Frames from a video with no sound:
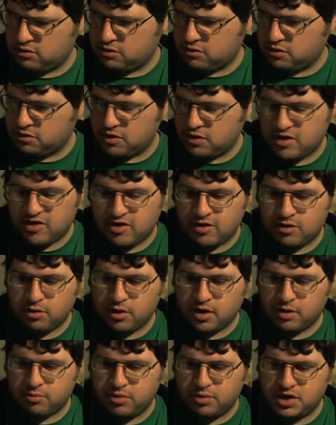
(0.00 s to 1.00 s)

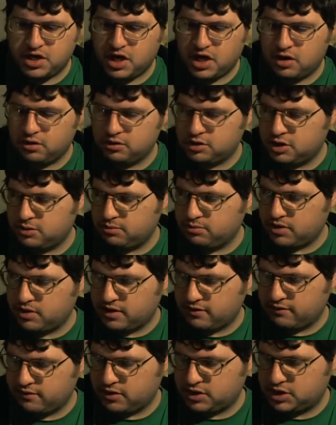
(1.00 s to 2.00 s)
crisp, like potato chip,
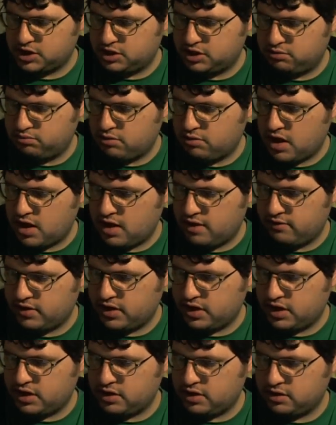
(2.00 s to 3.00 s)
like version of
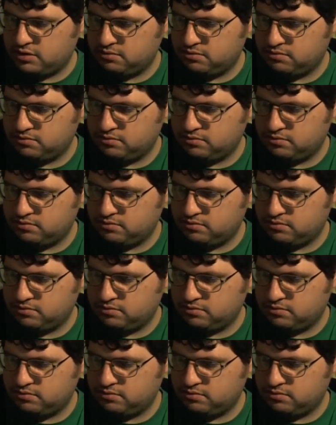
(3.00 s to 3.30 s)
a